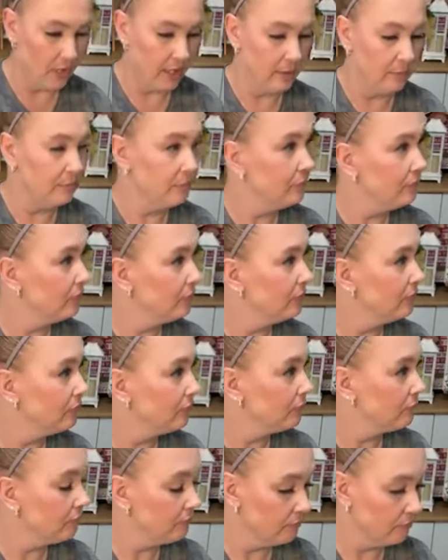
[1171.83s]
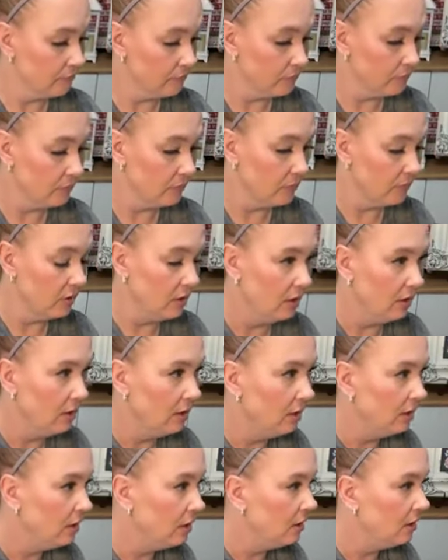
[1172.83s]
What?
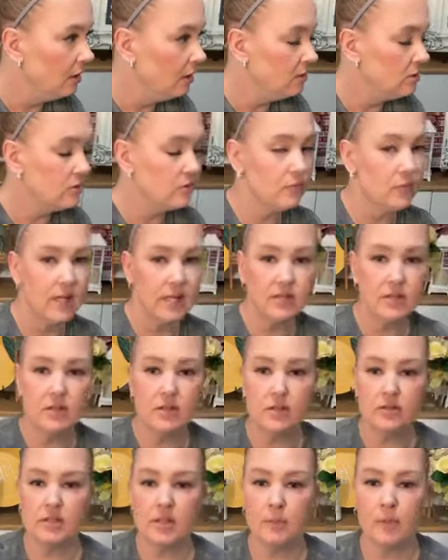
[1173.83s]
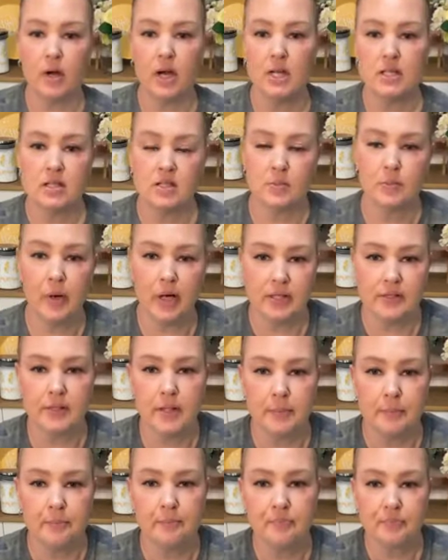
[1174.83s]
Ranch? There's ranch in there somewhere. I just bought
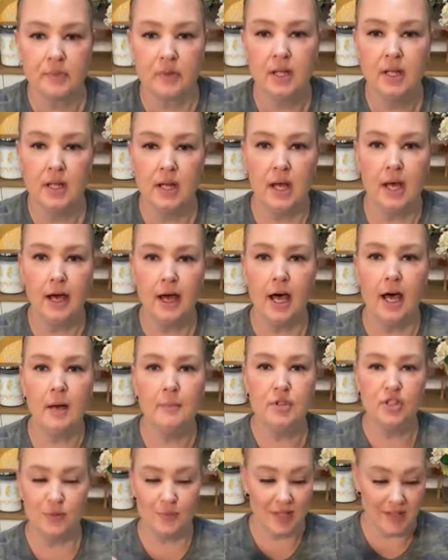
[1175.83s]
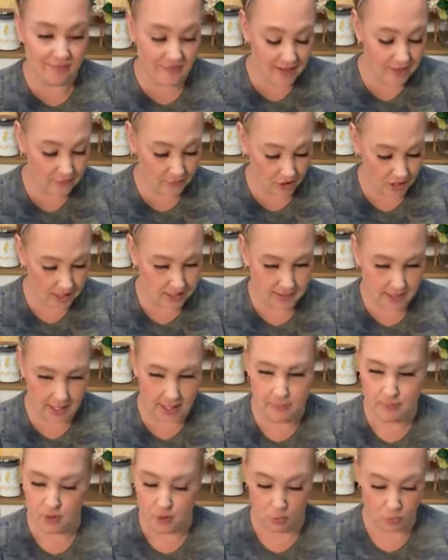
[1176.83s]
some. But do me a favor and
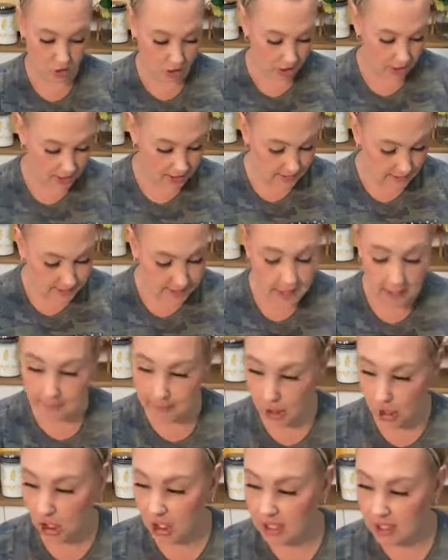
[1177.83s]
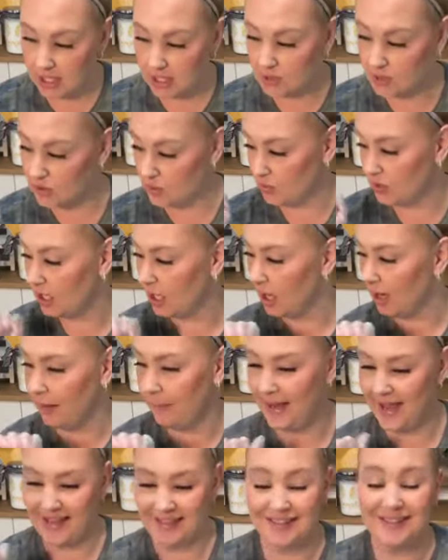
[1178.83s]
type the word summer into the
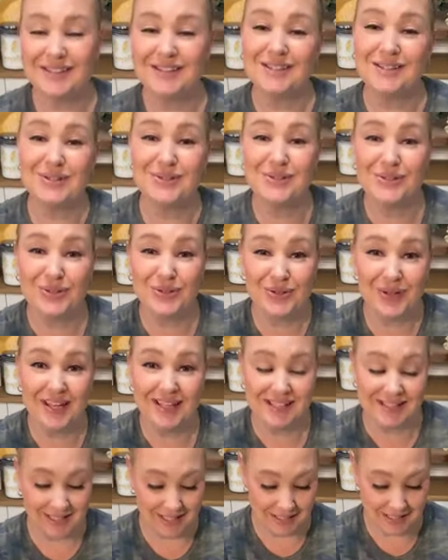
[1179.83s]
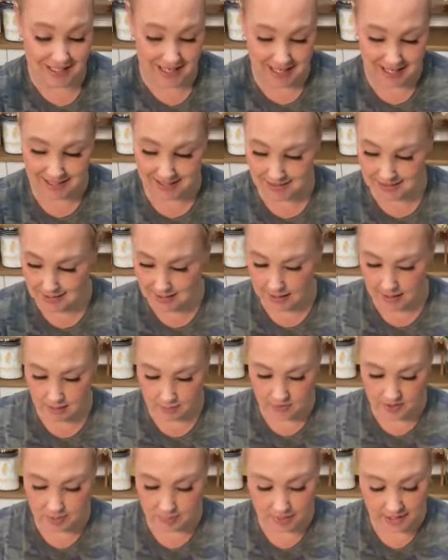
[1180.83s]
comments so you get today's
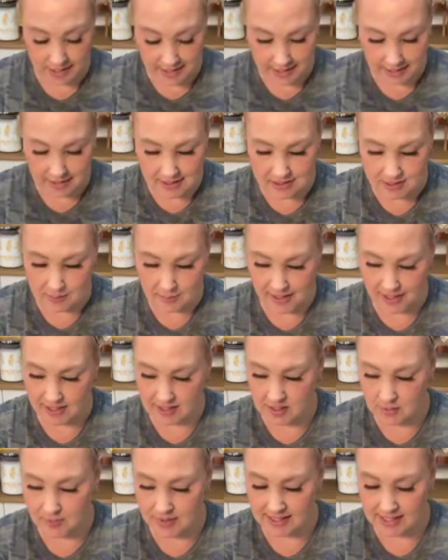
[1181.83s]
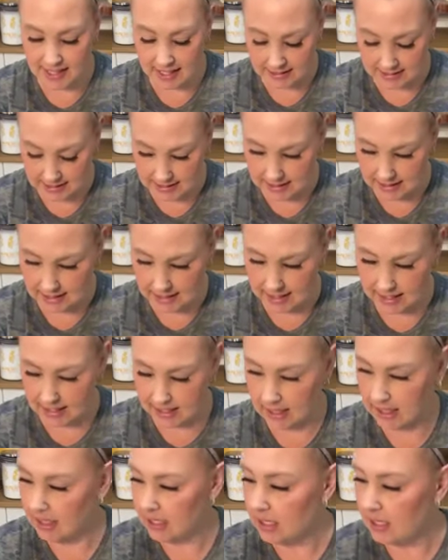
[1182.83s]
supply list, my husband's Etsy
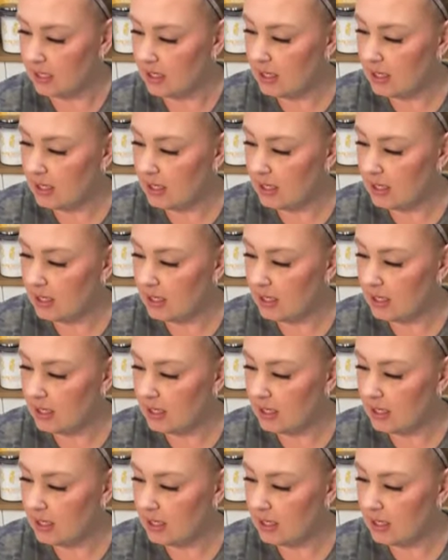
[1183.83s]
link.